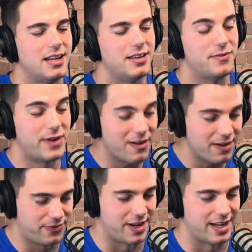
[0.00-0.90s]
very
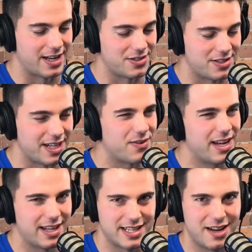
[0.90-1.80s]
funny, I should say, right?
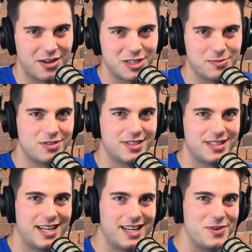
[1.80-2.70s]
Is that how you're supposed to
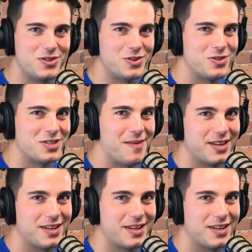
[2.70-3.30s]
say it if you introduce comics?